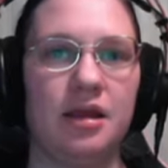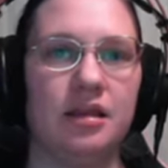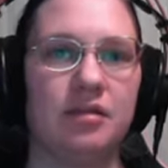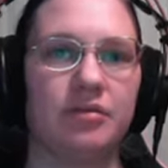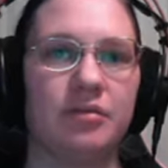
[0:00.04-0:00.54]

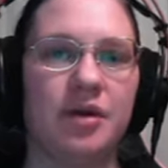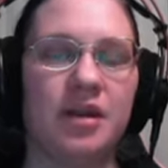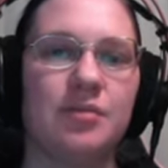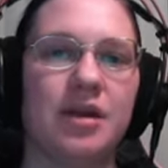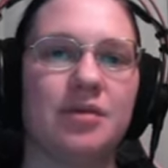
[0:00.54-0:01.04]
Hello,
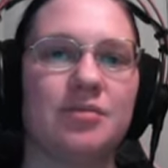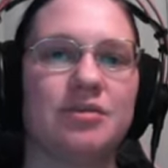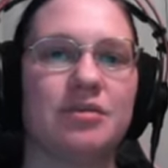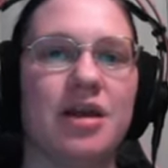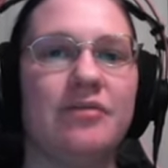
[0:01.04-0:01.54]
everybody. My name is
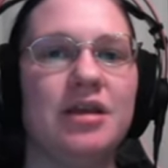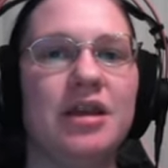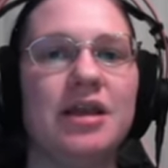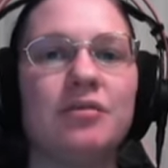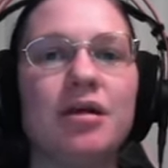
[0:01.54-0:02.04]

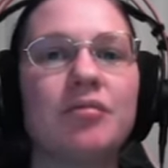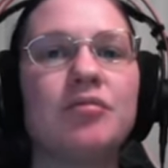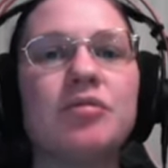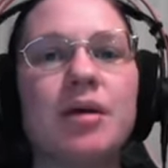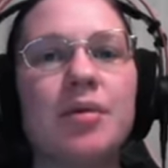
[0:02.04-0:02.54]
Gravity, and welcome
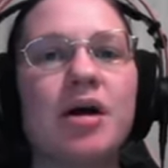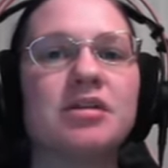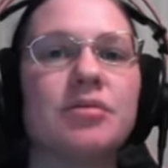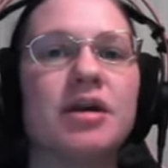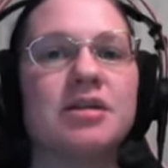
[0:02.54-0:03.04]
to my
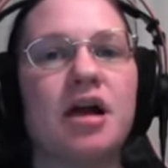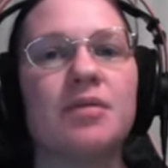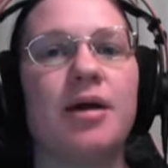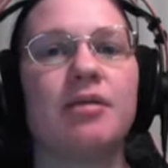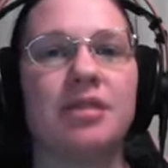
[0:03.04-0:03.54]
box where I talk
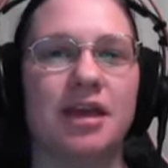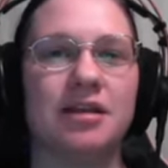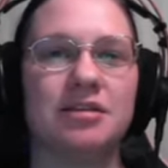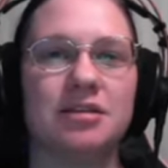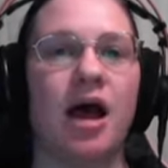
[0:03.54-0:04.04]
about
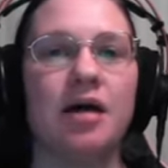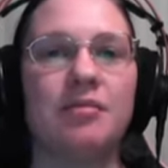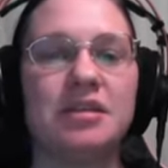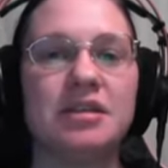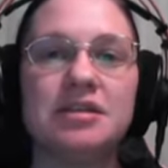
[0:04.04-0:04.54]
things.
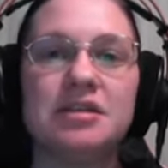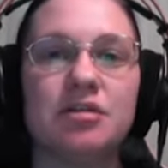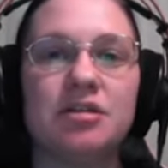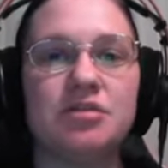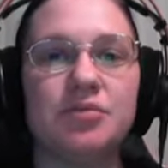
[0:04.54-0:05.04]
This is
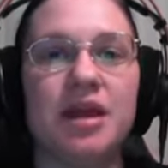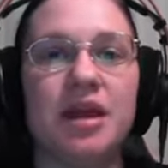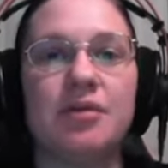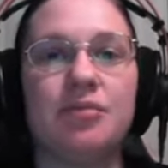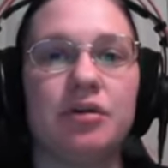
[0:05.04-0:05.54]
going to be
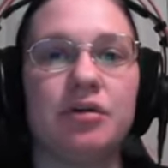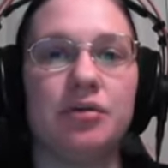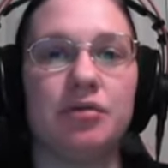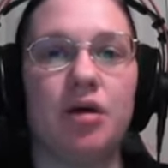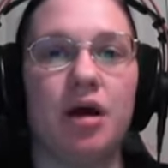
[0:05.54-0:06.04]
a
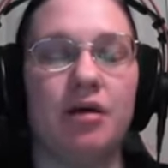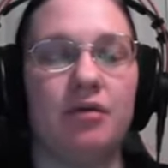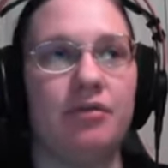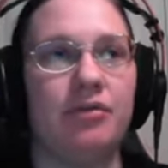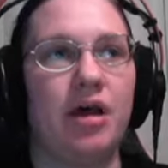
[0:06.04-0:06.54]
preview
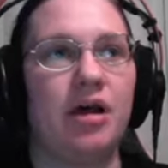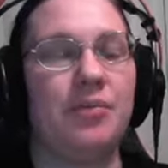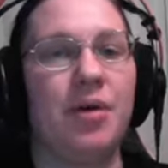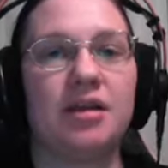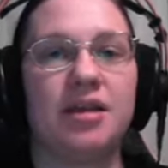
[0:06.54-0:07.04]
of a
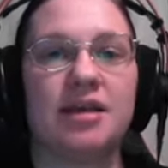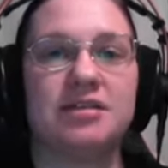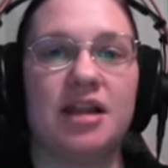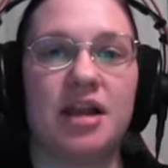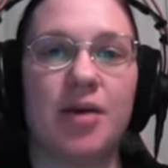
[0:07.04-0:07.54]
podcast
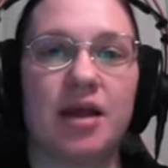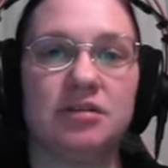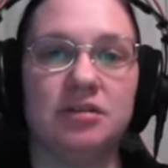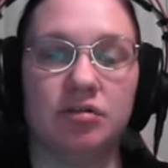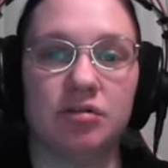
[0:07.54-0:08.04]
that I'm
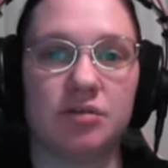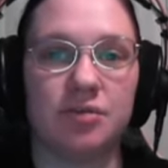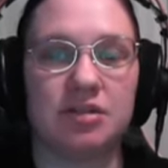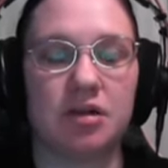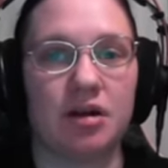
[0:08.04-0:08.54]
actually going to be
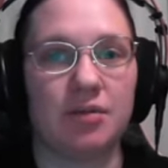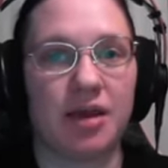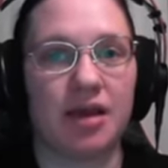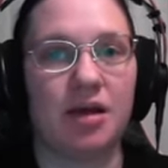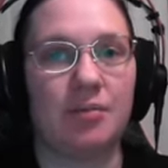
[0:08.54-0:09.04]
starting
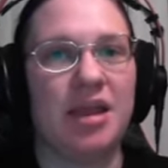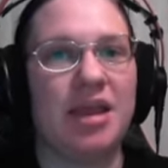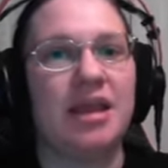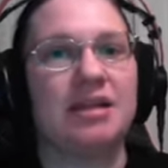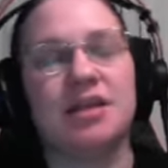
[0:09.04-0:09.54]
back up.
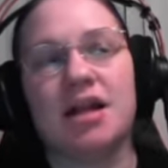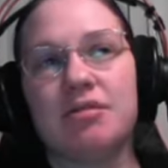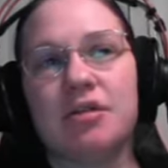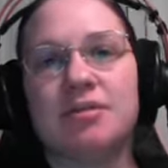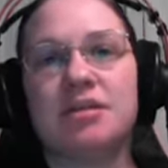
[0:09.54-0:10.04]
It's not
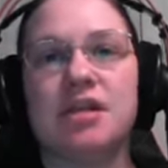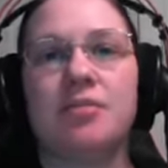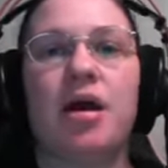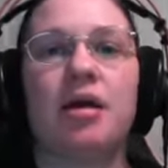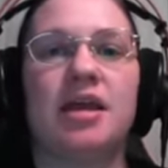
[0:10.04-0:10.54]
going to be the same
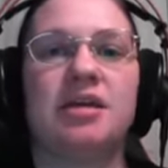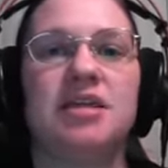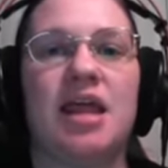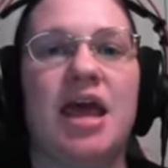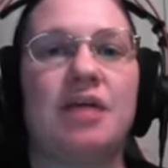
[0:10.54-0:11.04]
podcast
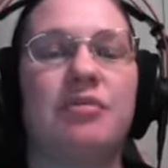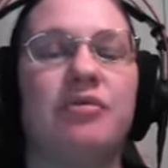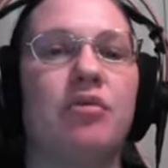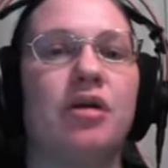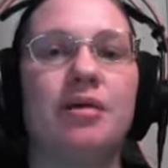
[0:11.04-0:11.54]
that I had
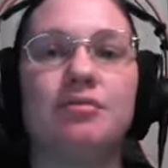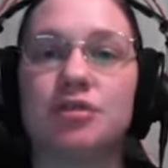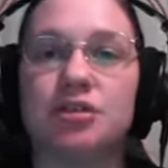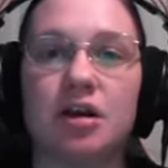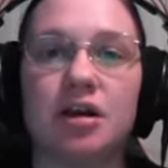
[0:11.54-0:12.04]
before on. We're
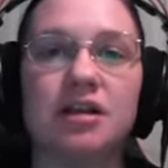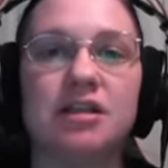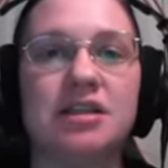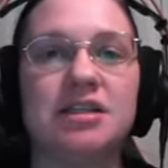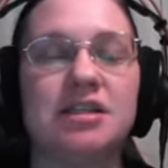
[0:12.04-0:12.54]
starting
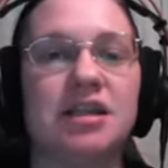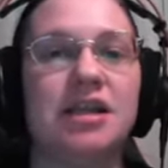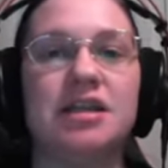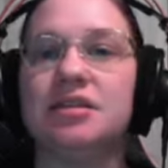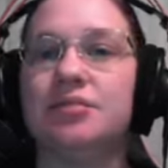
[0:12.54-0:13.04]
clean
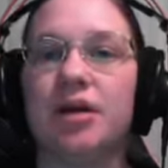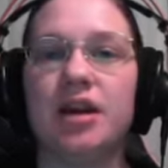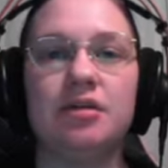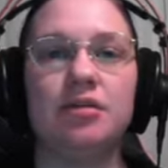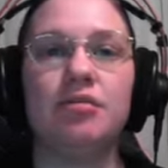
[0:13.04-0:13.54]
slate. It's
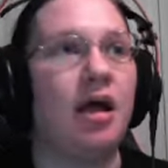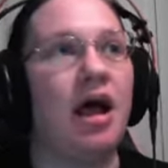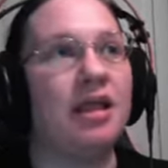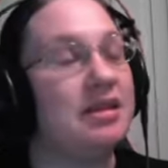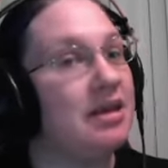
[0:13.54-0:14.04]
brand new.
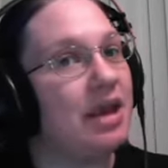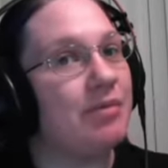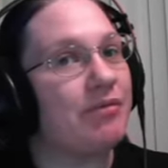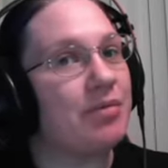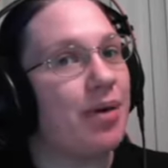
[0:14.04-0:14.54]
The name
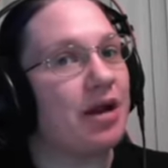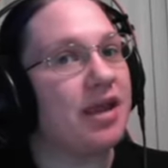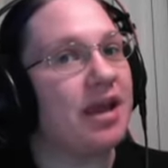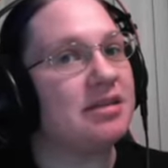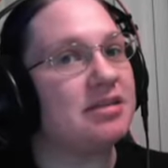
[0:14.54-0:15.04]
of the
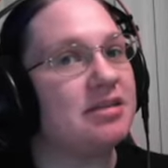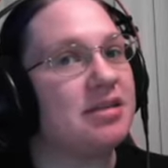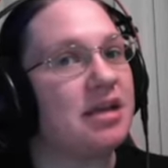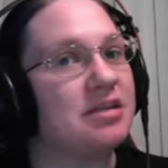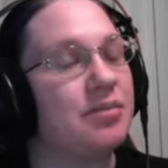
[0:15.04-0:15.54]
podcast is
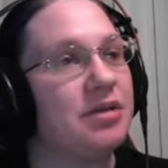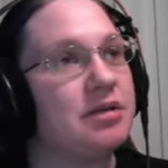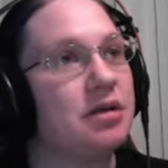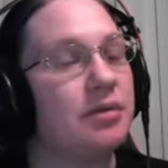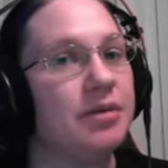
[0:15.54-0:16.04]
yet to be
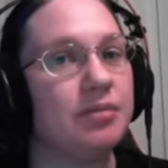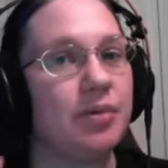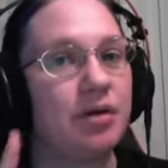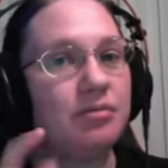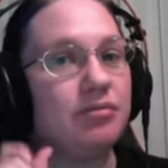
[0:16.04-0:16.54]
determined,
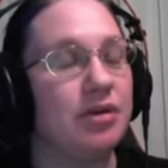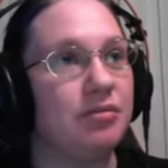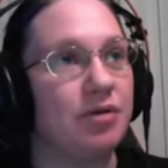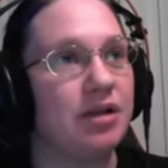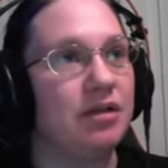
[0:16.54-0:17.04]
but we
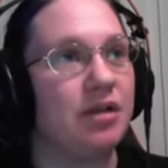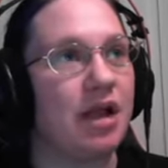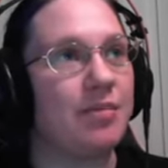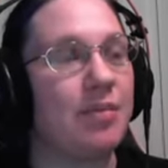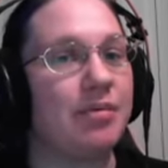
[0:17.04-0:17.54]
will
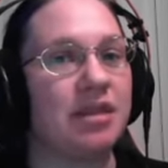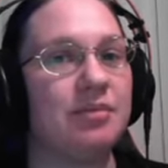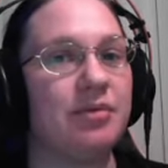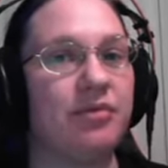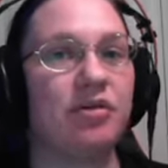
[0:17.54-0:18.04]
come up with it
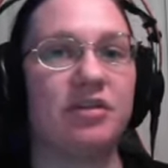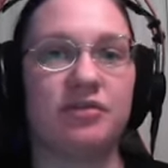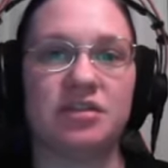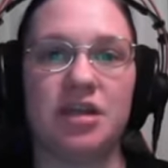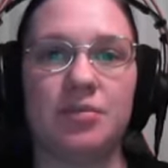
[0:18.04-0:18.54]
before the
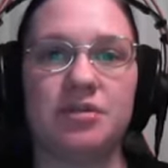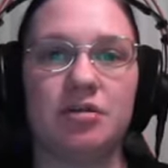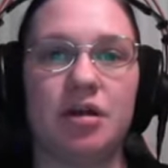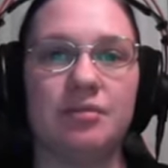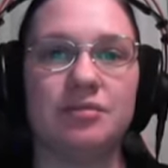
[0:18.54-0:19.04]
first episode
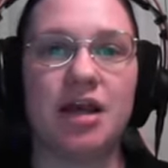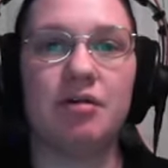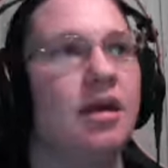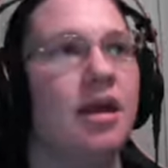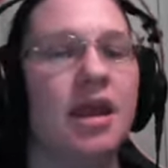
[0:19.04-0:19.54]
comes
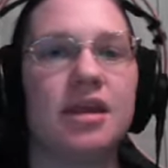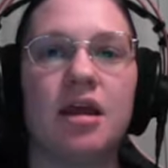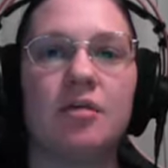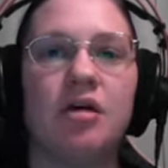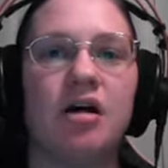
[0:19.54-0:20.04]
out. And I
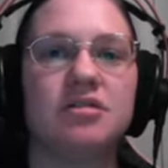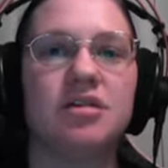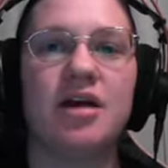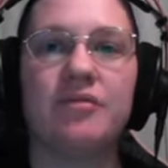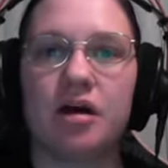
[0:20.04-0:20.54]
will also
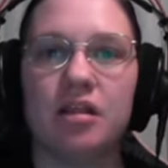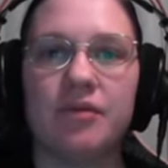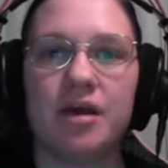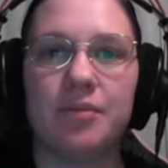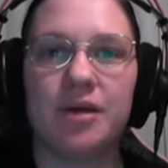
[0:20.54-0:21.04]
have all of
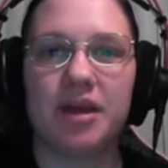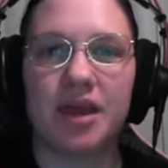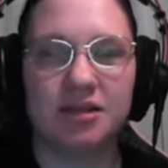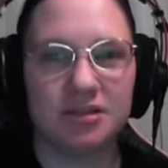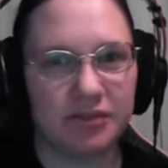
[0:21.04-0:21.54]
Epic
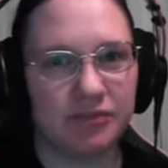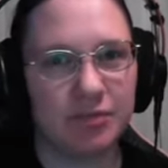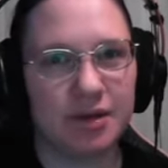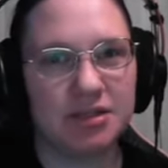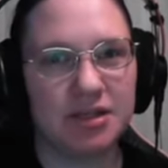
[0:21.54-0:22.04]
Kate's
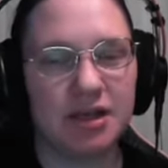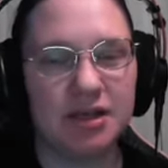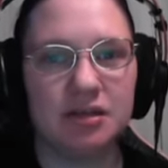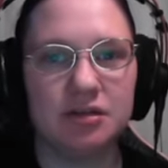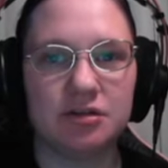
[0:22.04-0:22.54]
information in
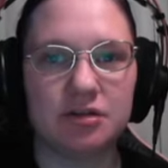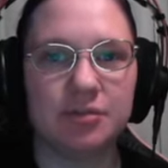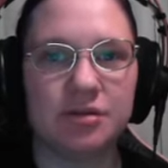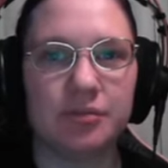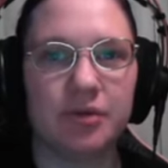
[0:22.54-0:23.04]
the
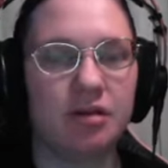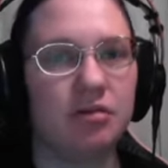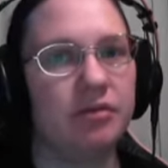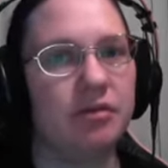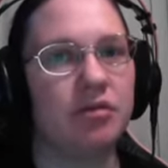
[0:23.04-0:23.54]
description below
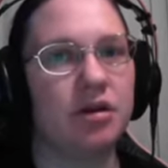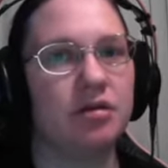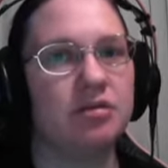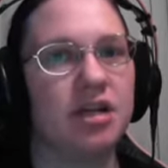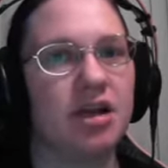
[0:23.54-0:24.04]
if you want to go
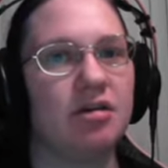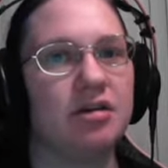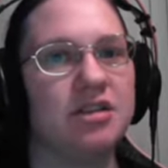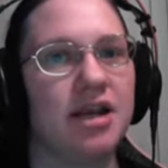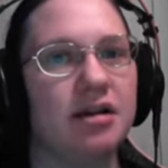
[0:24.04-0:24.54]
check out her
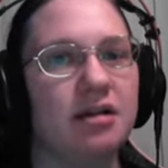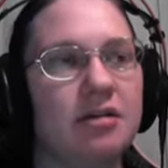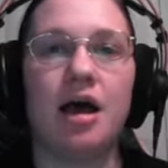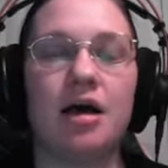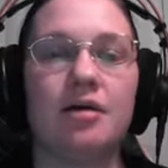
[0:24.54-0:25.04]
channel.
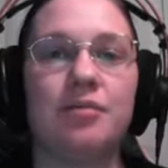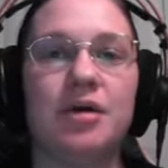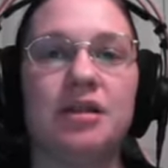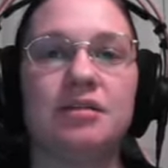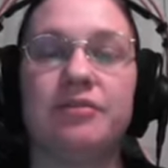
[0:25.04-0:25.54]

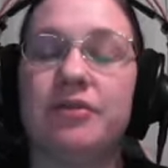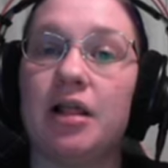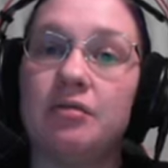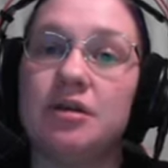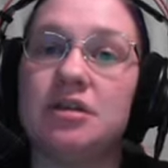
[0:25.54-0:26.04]
But the
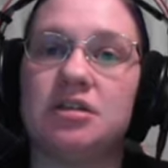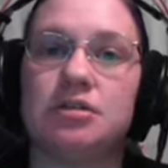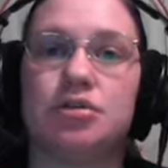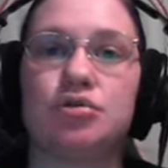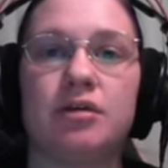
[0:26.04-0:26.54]
following is just
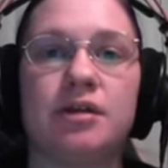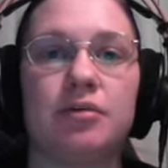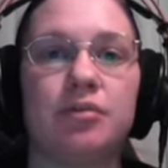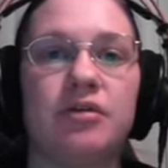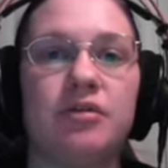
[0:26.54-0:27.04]
a short little
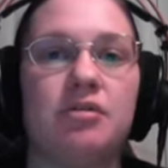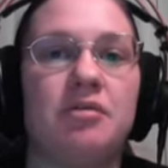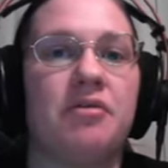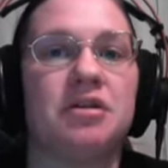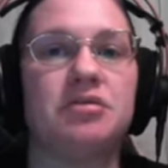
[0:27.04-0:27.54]
preview
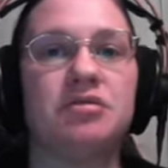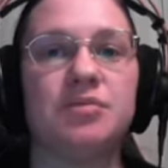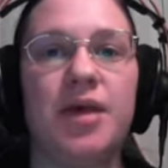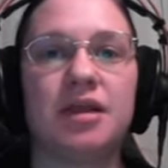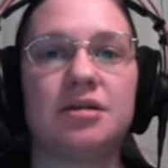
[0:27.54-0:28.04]
of what to
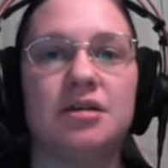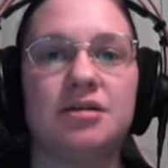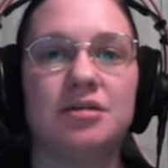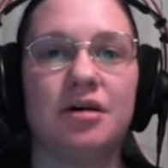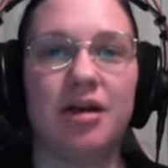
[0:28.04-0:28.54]
expect.
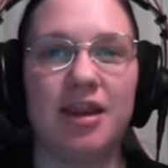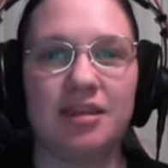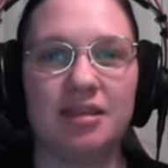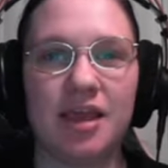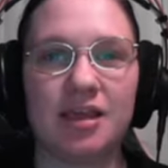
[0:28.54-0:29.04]
All right,
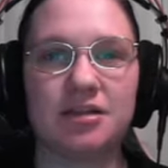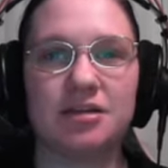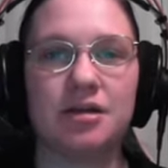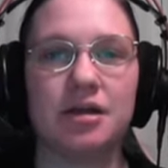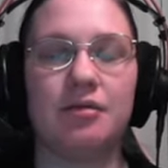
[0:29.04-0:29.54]

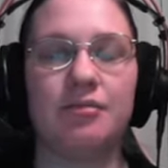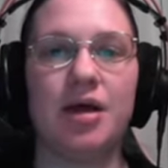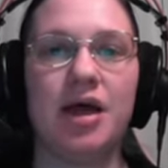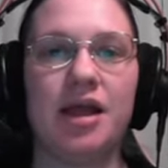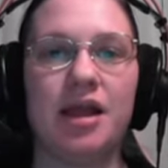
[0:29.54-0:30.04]
thanks.
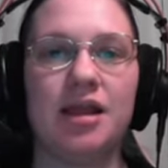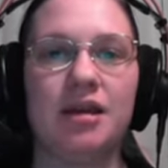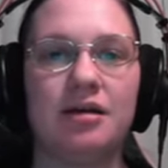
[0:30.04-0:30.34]
Bye.